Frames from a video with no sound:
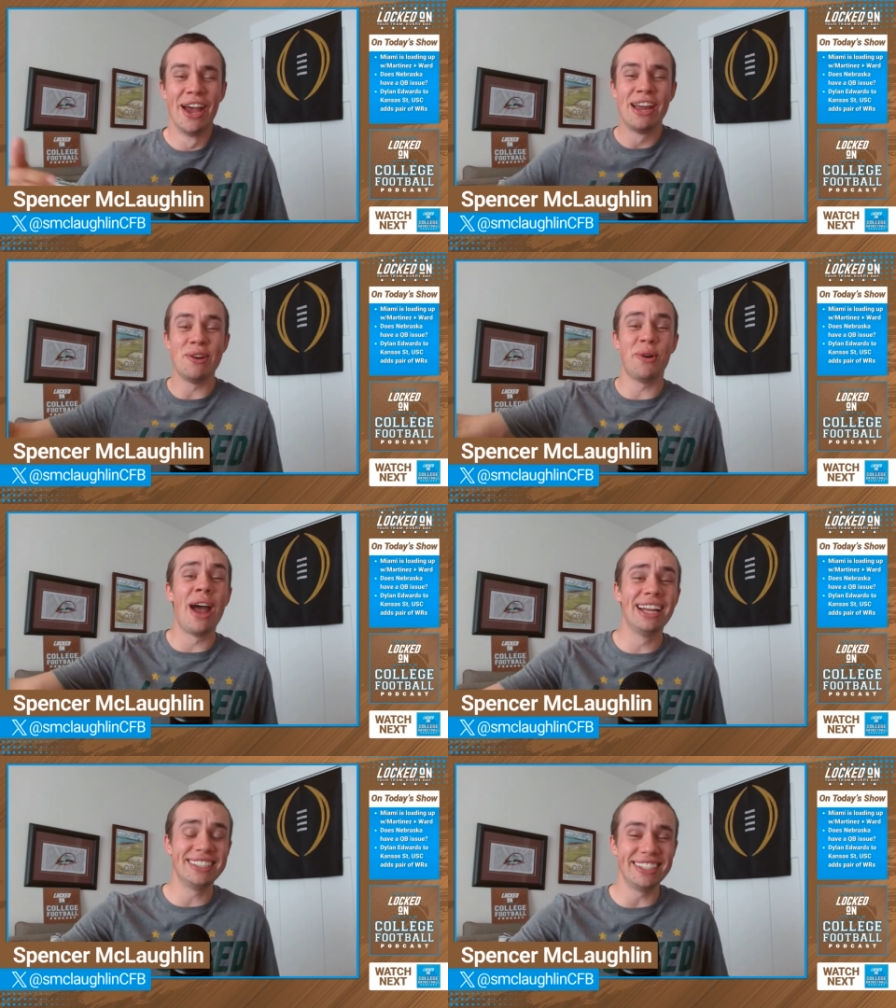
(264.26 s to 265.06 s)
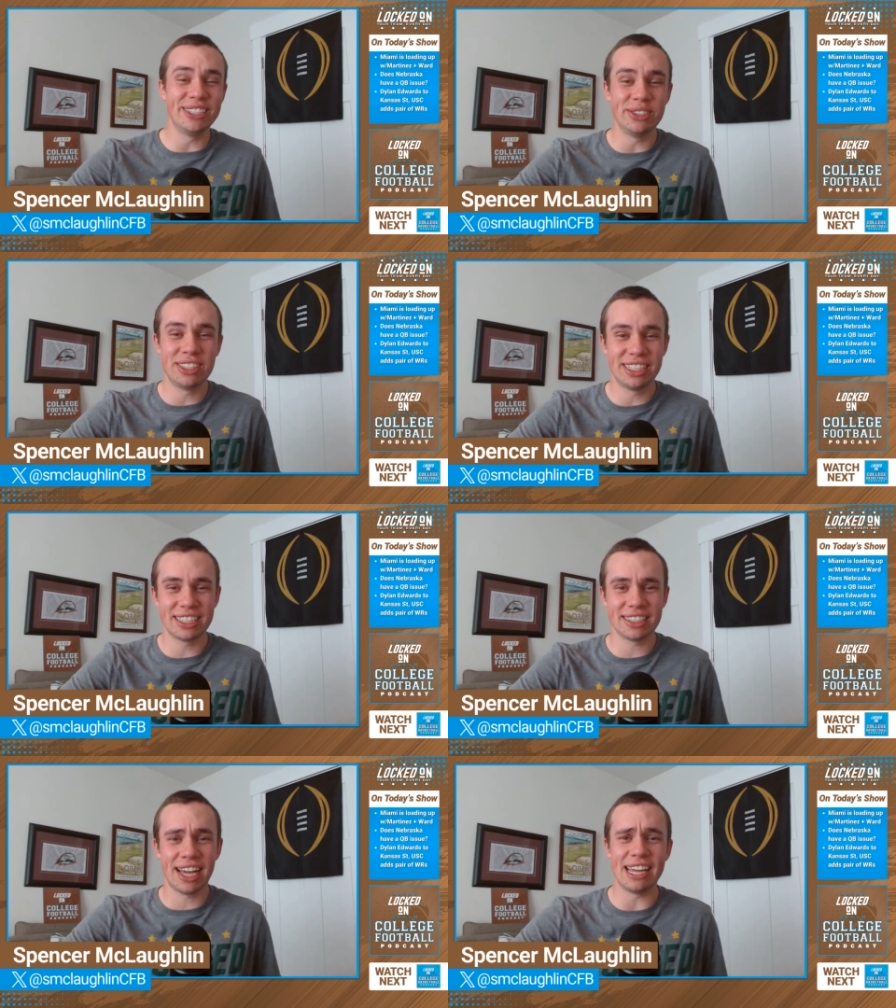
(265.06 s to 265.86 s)
He went to
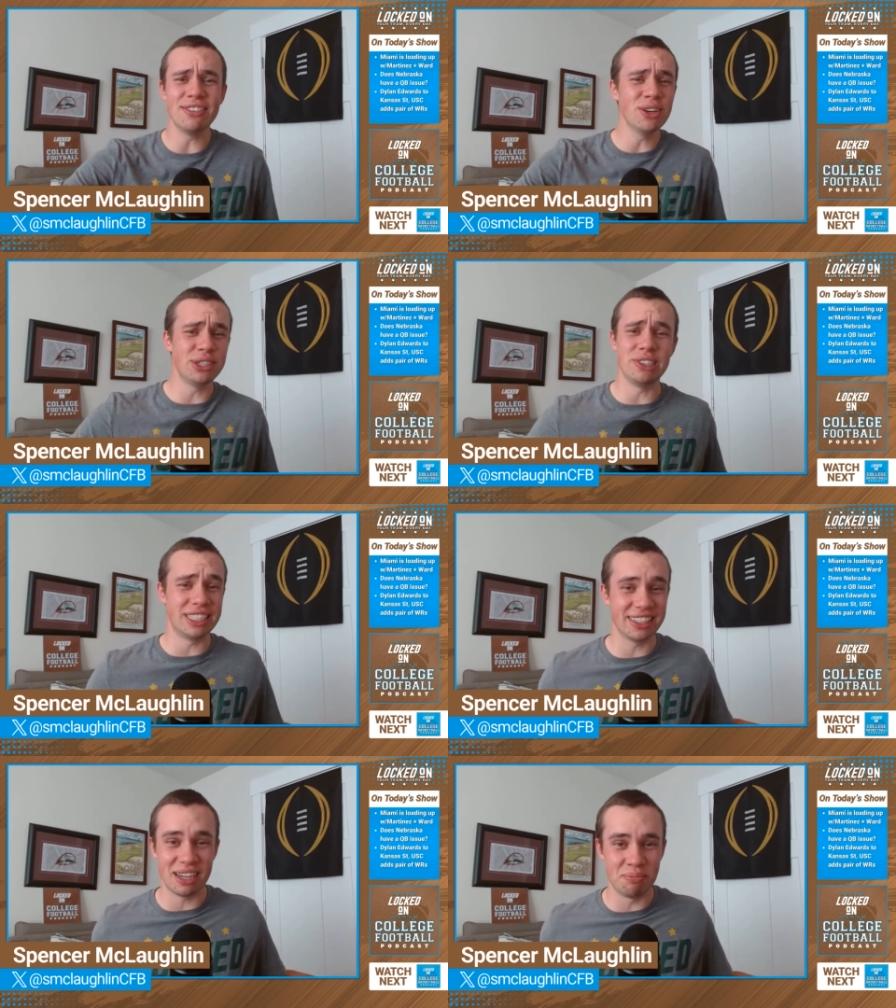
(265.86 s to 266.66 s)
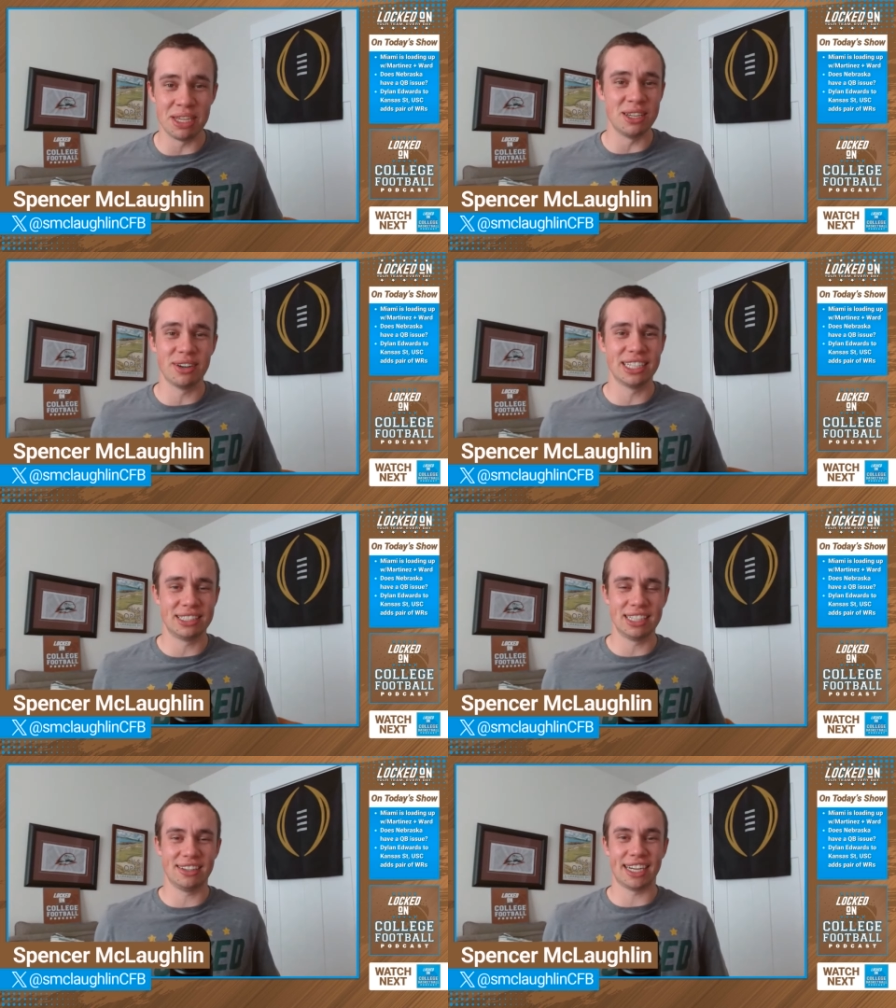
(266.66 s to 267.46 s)
UCLA. Even though UCLA beat
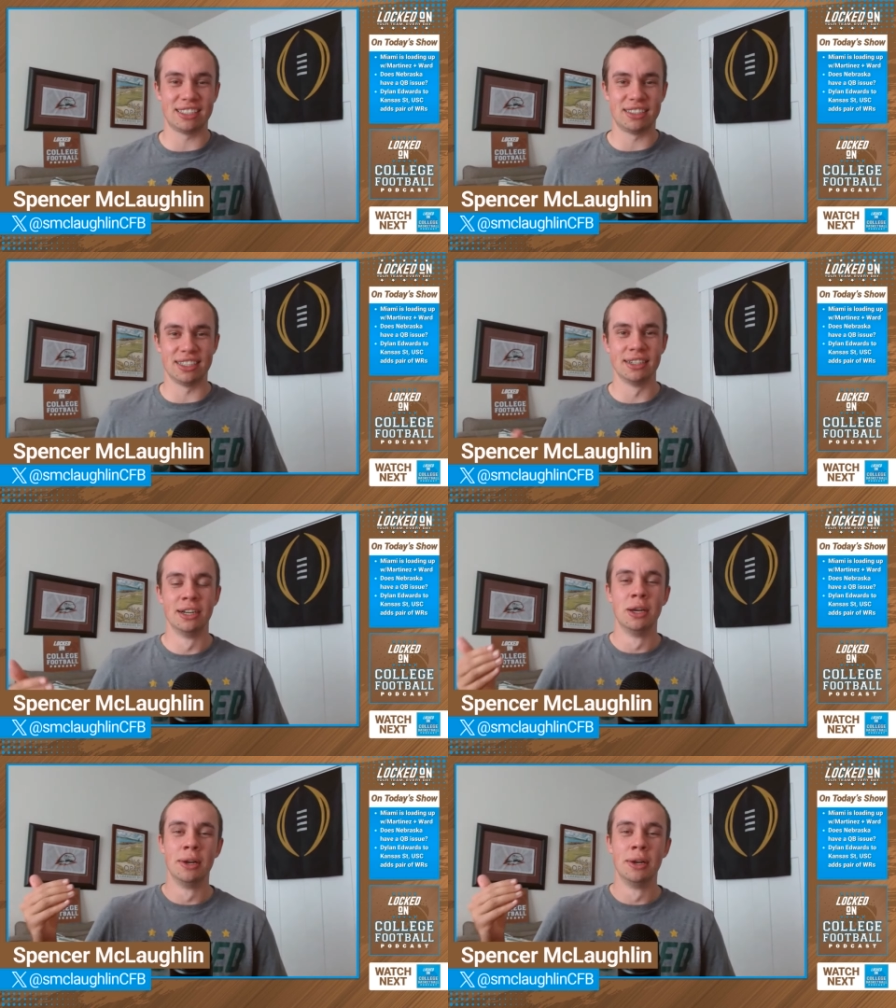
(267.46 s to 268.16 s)
USC last year,